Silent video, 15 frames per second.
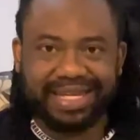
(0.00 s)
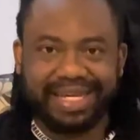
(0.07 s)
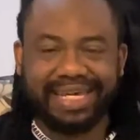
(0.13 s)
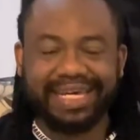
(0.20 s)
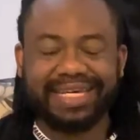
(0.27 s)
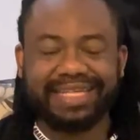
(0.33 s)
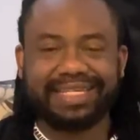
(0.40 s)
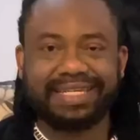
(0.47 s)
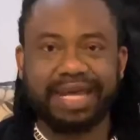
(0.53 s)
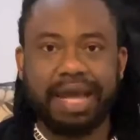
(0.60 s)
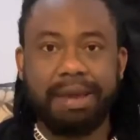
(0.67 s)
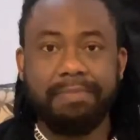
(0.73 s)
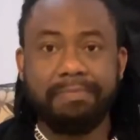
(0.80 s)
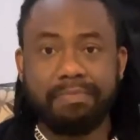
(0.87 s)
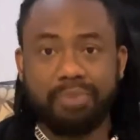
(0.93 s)
it's
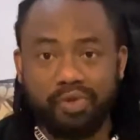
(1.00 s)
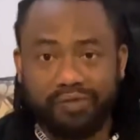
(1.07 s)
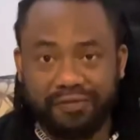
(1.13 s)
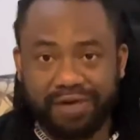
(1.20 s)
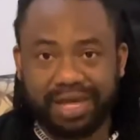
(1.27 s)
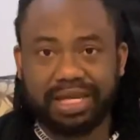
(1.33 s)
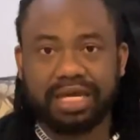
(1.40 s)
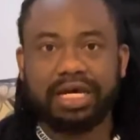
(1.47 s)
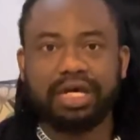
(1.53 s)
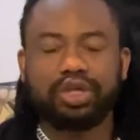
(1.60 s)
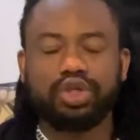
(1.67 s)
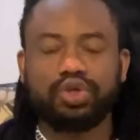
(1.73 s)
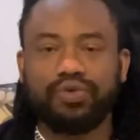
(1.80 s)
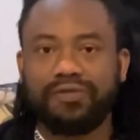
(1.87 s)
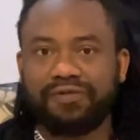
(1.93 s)
moving
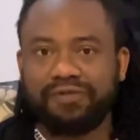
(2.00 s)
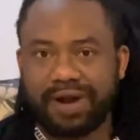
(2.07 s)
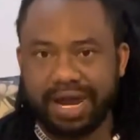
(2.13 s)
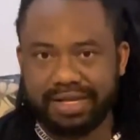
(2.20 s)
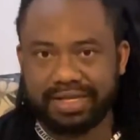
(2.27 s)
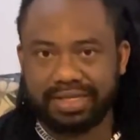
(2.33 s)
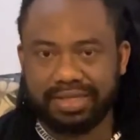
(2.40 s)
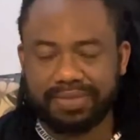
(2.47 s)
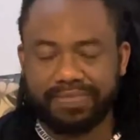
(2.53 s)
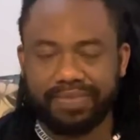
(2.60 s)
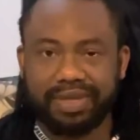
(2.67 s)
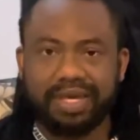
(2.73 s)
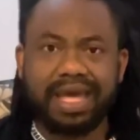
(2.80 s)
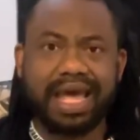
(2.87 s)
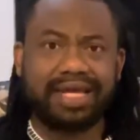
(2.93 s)
to France.
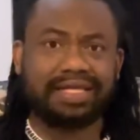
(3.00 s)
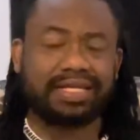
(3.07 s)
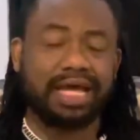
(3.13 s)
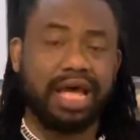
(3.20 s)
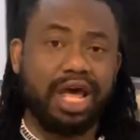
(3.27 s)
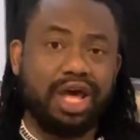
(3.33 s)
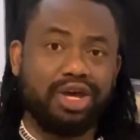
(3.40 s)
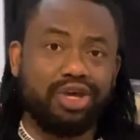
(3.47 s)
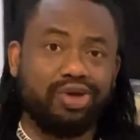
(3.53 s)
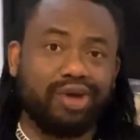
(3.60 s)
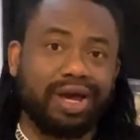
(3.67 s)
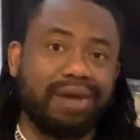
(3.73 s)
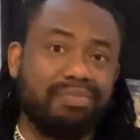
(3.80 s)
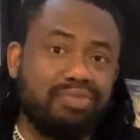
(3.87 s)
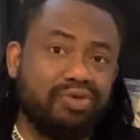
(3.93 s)
Yes, you
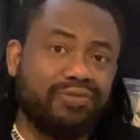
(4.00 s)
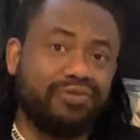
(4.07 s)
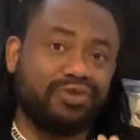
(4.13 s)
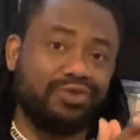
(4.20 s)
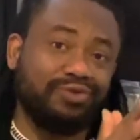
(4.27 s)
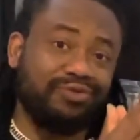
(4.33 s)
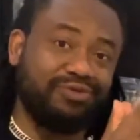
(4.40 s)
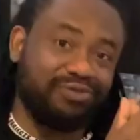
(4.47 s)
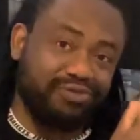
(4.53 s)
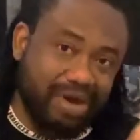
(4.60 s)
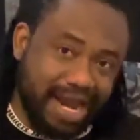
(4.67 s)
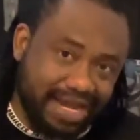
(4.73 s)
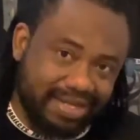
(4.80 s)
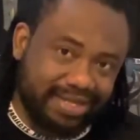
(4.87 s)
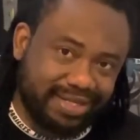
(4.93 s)
can move to
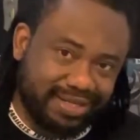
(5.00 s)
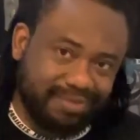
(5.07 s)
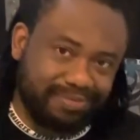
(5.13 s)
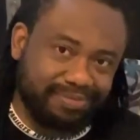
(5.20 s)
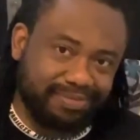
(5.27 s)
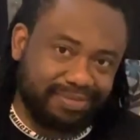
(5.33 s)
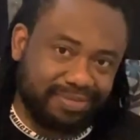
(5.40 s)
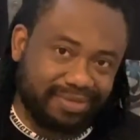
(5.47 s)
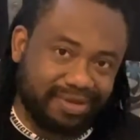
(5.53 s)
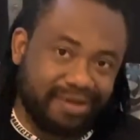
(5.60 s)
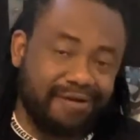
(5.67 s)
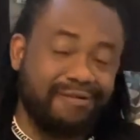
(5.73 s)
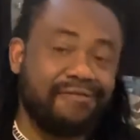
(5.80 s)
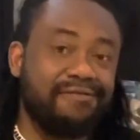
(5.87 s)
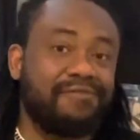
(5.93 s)
France
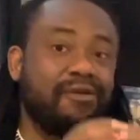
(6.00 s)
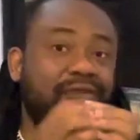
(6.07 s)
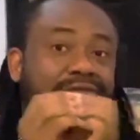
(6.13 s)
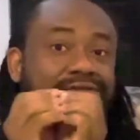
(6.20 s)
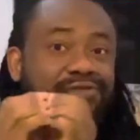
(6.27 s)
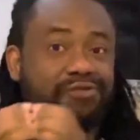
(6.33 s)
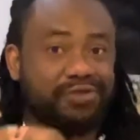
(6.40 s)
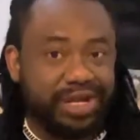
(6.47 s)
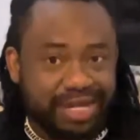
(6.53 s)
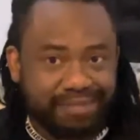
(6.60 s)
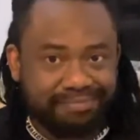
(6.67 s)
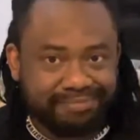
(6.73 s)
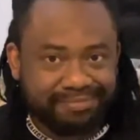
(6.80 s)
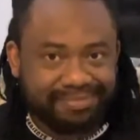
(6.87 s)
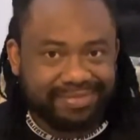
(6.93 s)
for free
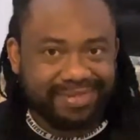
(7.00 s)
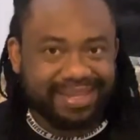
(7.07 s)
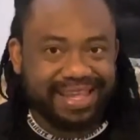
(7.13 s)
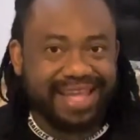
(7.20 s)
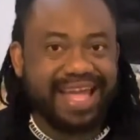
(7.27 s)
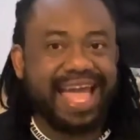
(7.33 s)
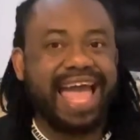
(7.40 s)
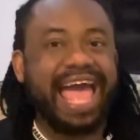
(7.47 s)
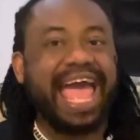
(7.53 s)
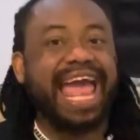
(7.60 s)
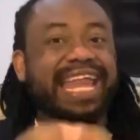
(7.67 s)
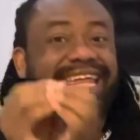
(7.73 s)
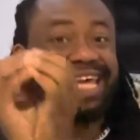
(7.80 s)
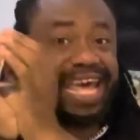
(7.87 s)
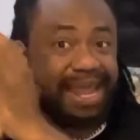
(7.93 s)

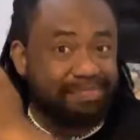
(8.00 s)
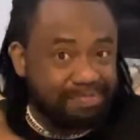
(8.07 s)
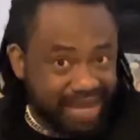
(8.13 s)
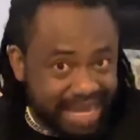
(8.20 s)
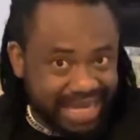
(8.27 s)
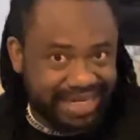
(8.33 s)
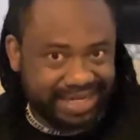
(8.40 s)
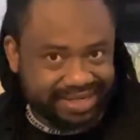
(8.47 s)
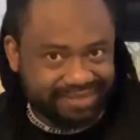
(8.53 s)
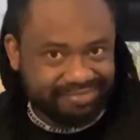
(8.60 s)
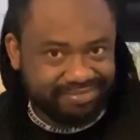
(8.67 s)
and get paid.